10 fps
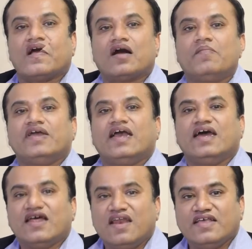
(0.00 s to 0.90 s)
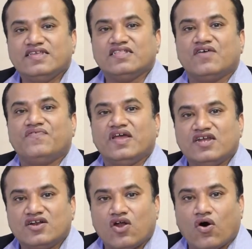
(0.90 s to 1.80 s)
By analyzing the failure
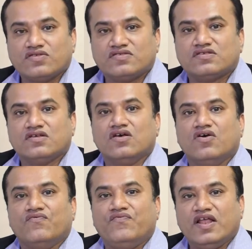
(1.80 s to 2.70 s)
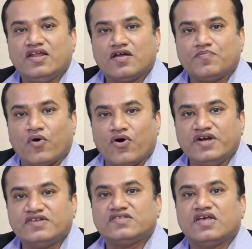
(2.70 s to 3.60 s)
logs, failure
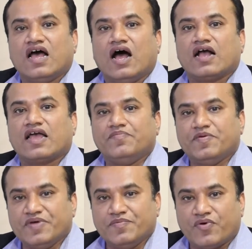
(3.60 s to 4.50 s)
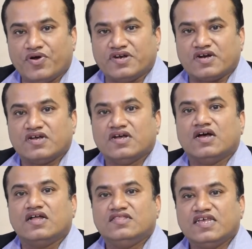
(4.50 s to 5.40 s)
points can be pinpointed.
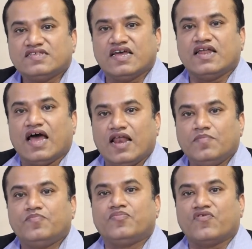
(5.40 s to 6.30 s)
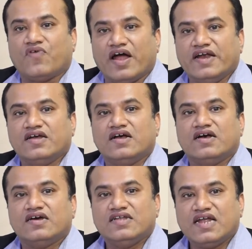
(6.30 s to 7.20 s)
This can help provide
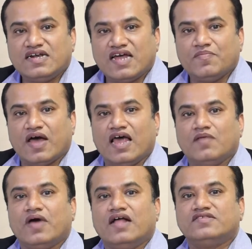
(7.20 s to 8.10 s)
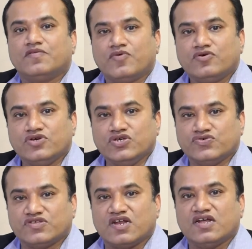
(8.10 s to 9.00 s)
real-time help and support to
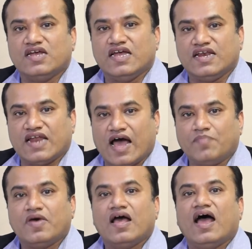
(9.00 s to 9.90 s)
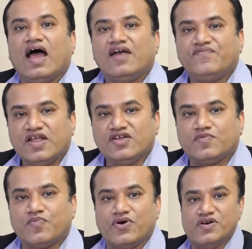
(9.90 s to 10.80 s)
user in-app at failure
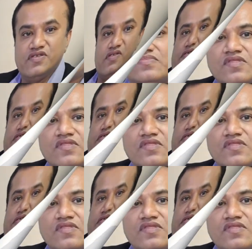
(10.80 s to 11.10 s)
points.